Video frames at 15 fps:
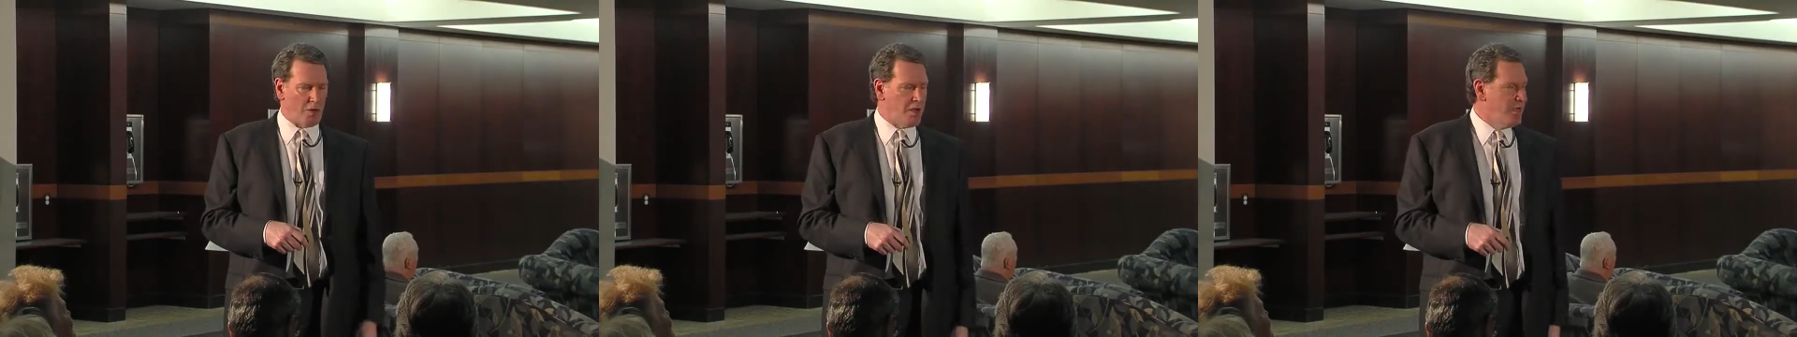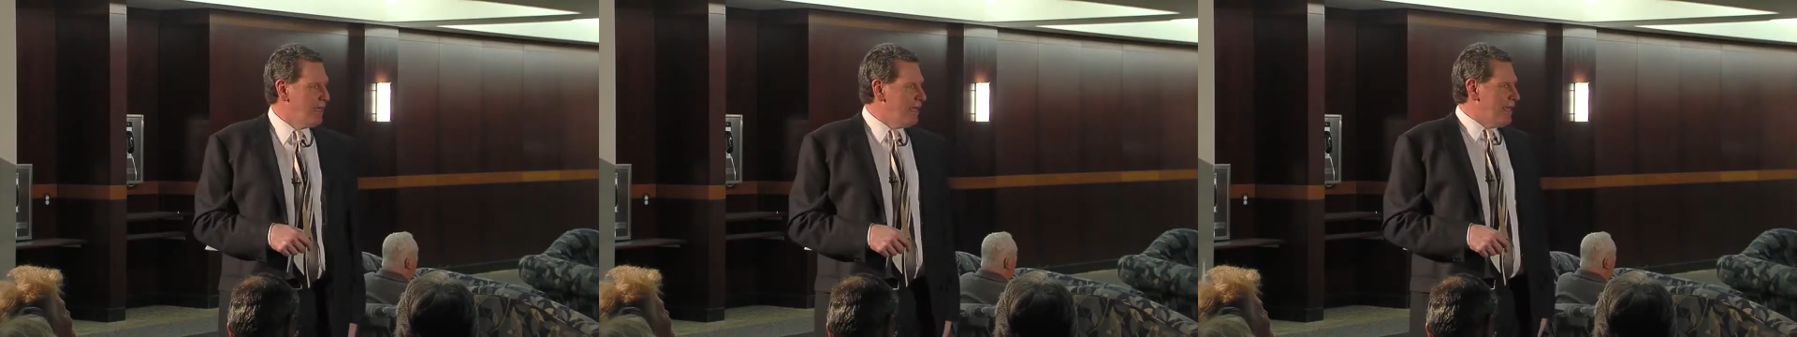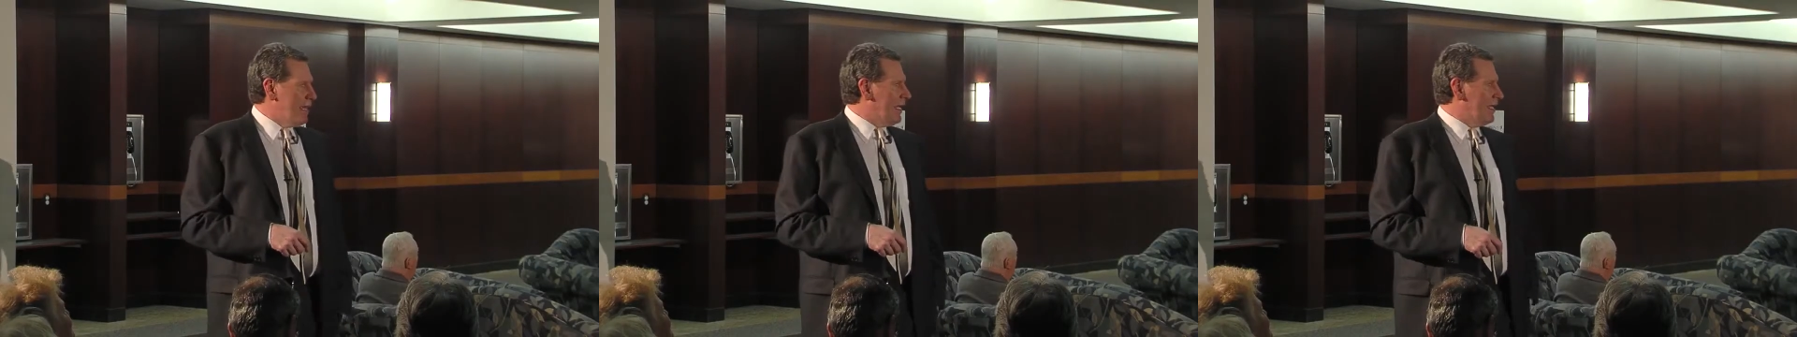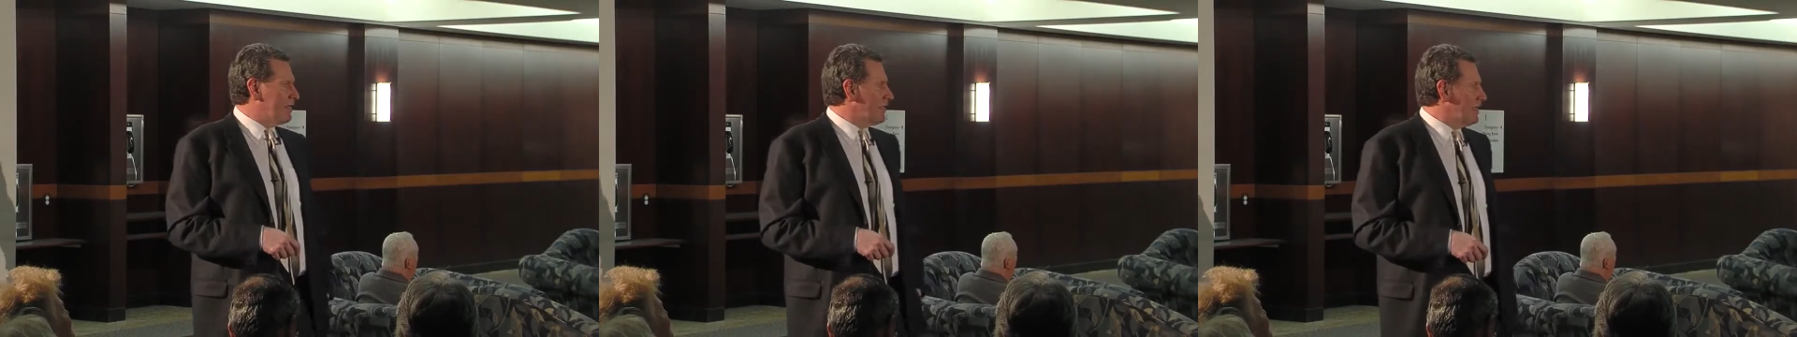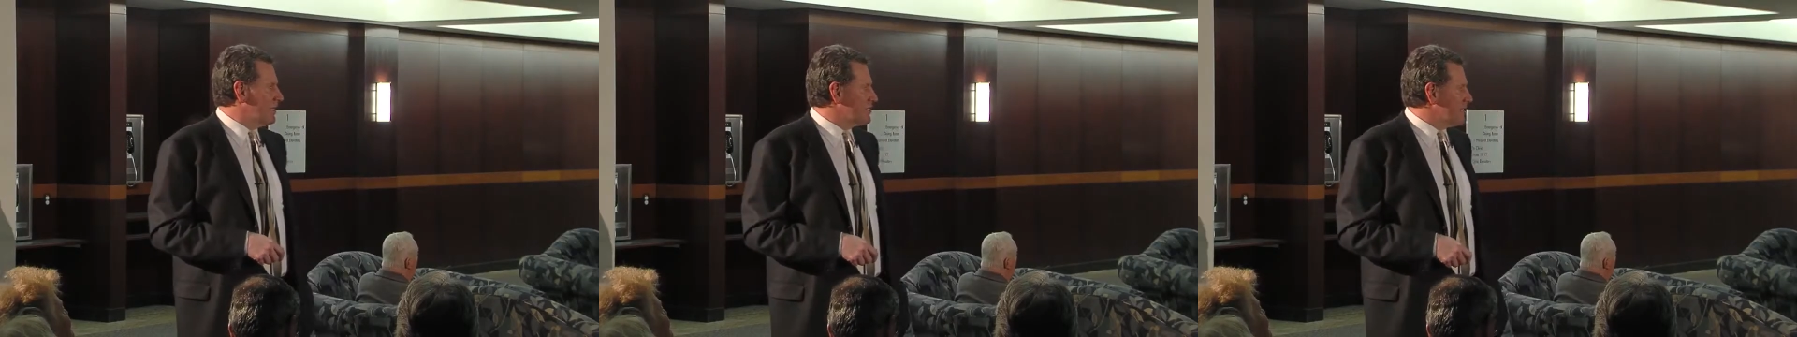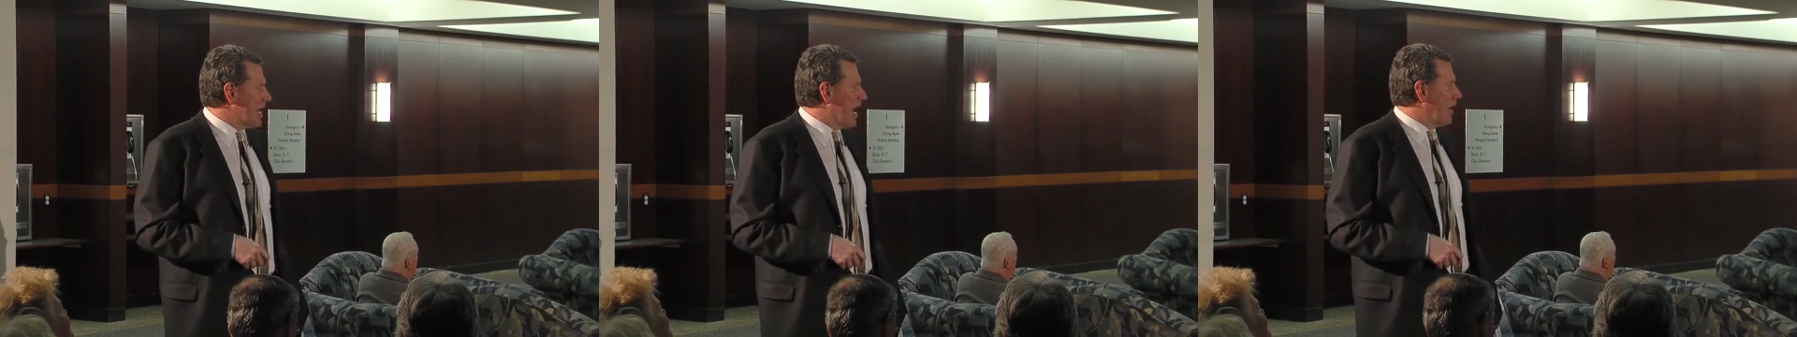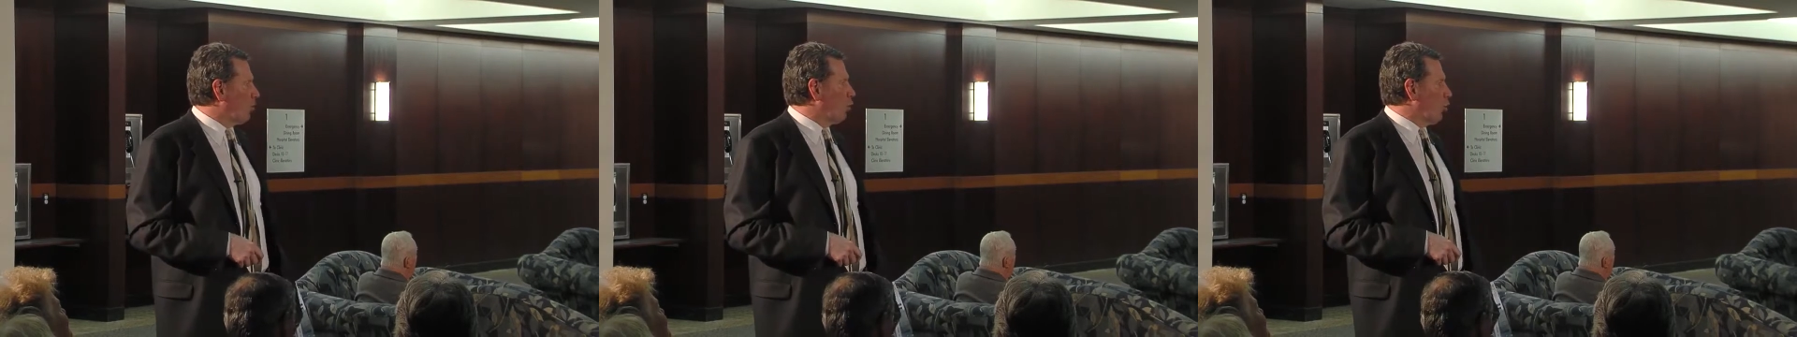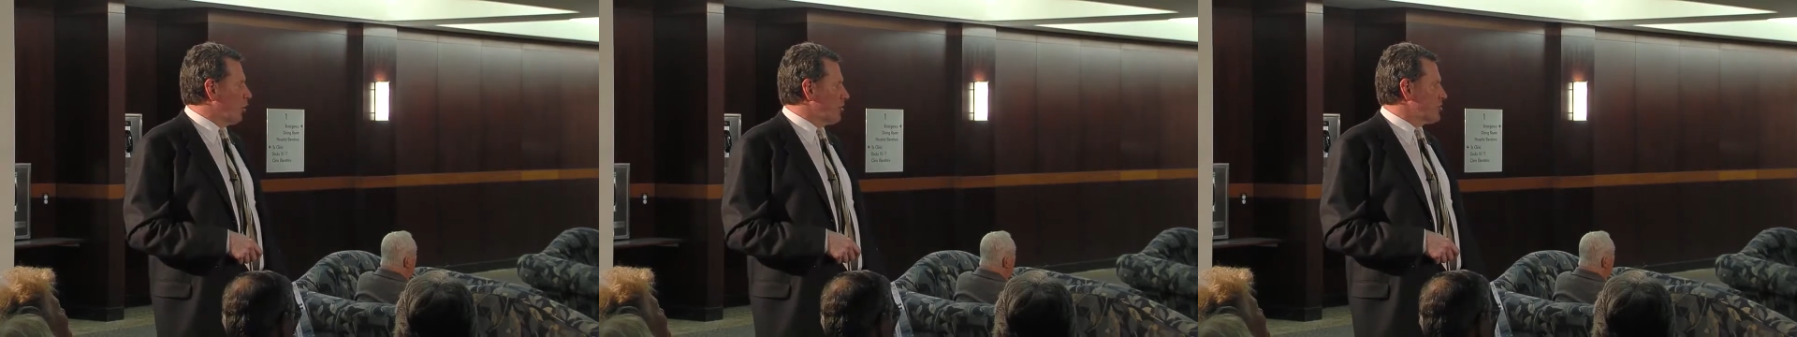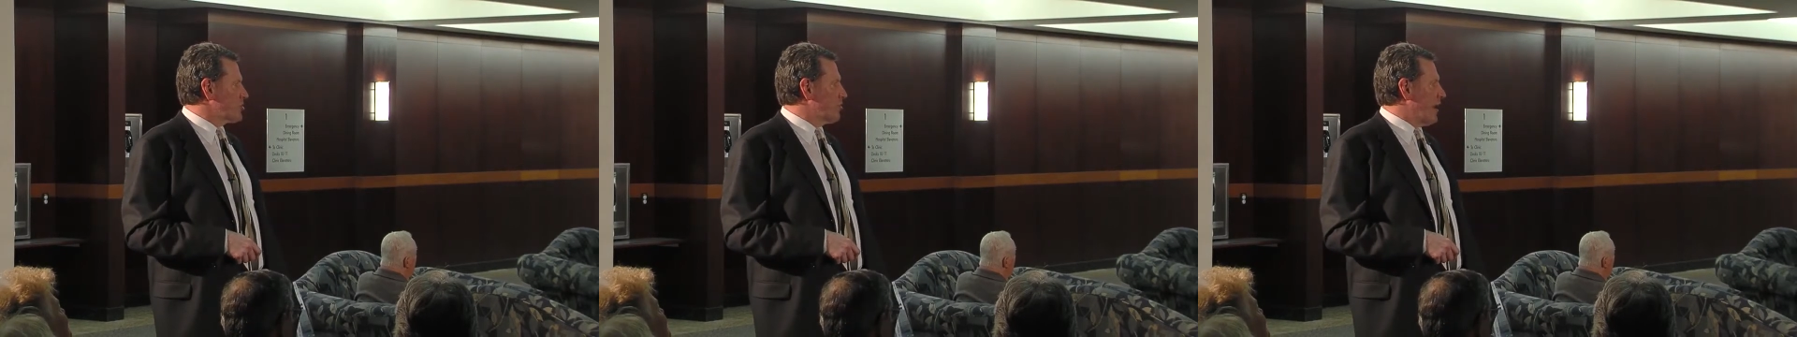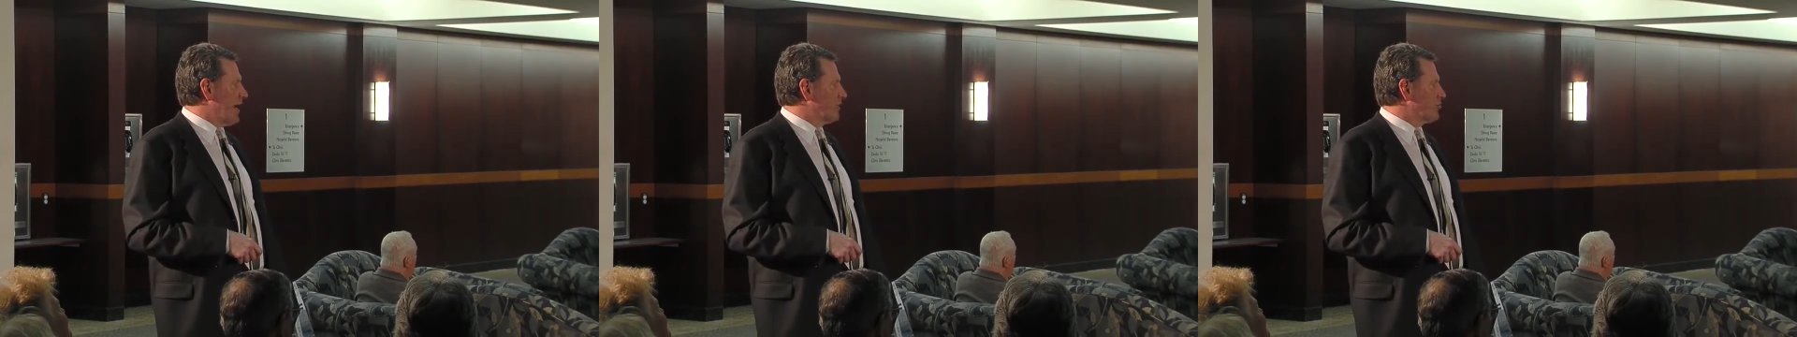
wrong, it, it's not worse by